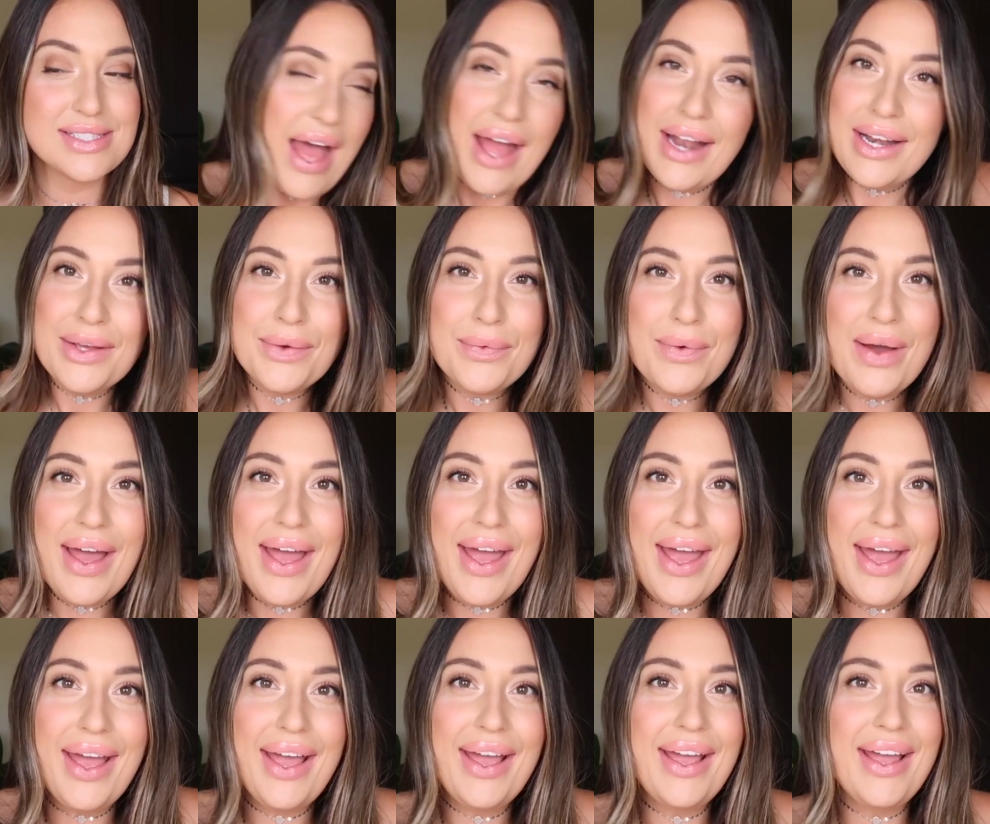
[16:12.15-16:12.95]

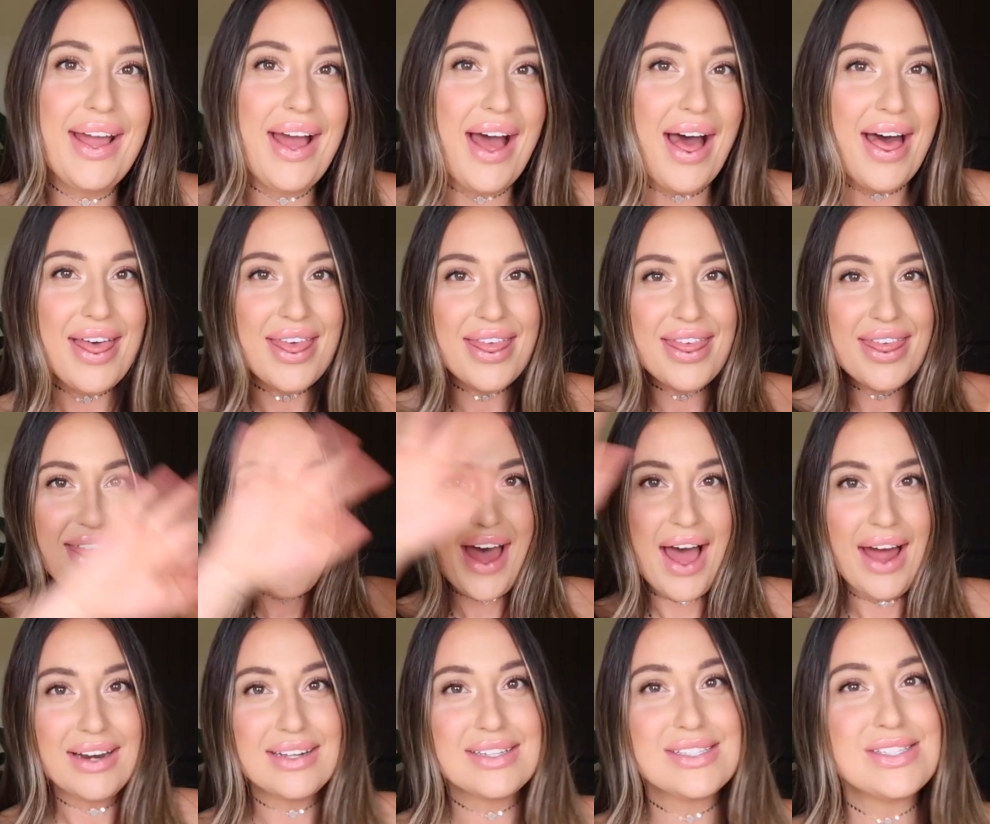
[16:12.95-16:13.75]
Anyway,
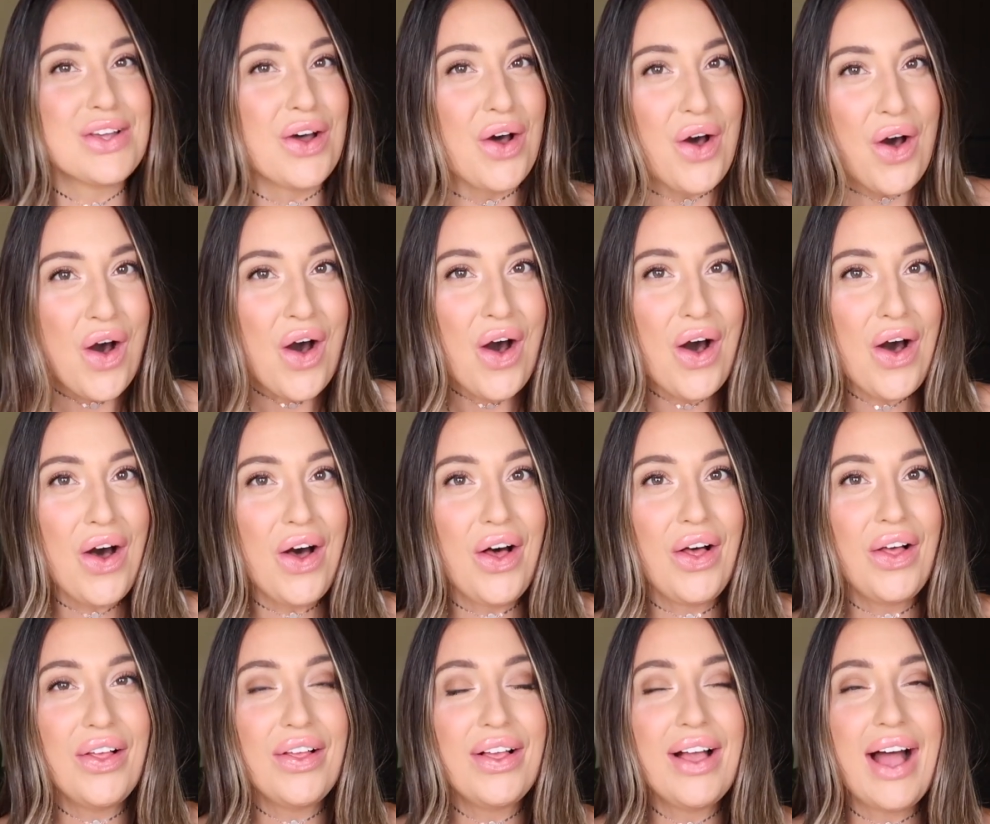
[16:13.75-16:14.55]
that is
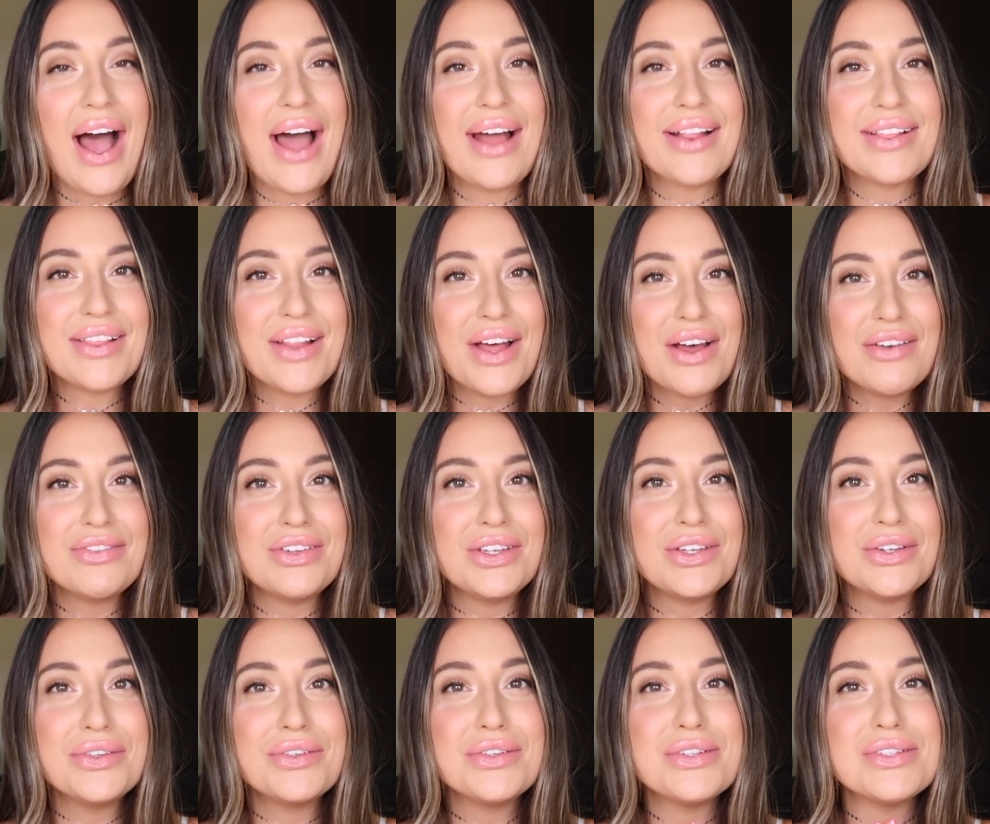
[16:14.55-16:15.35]
all. I love
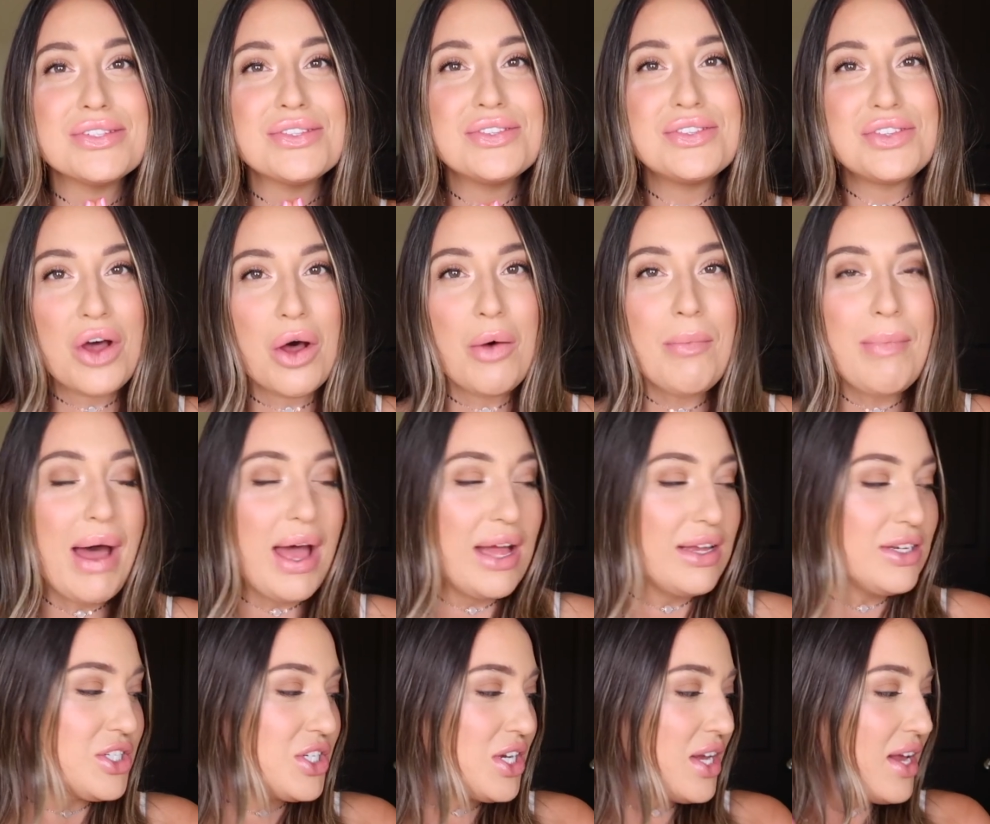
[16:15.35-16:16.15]
you so
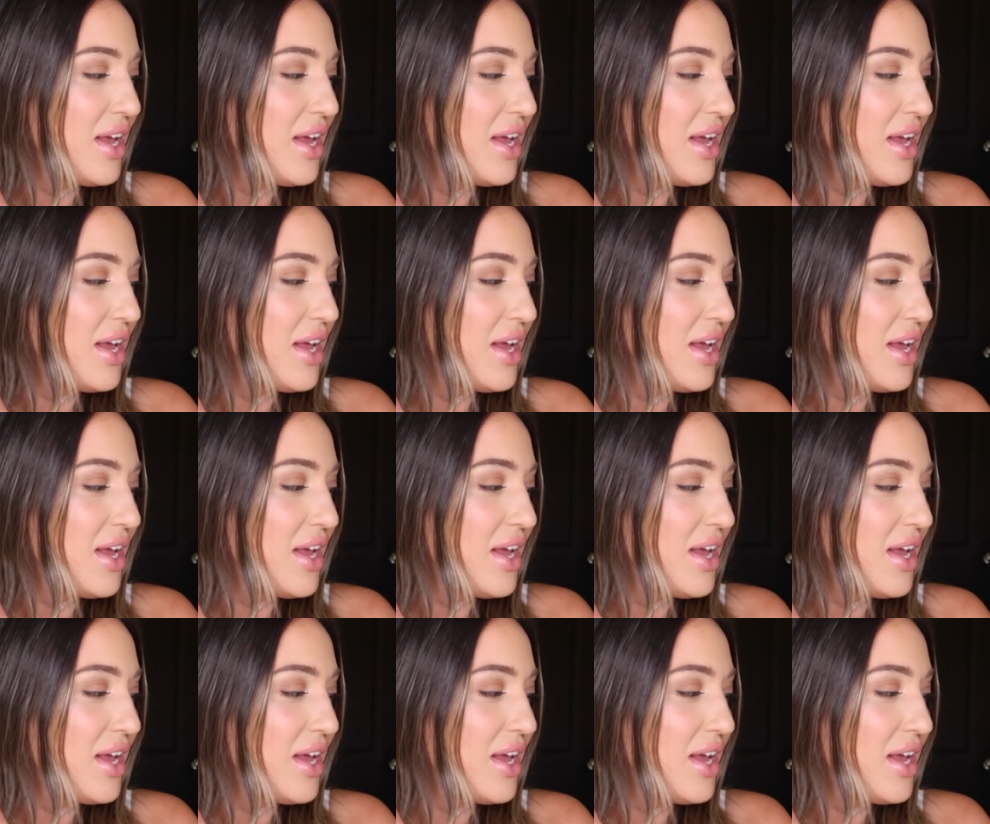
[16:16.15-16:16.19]
much.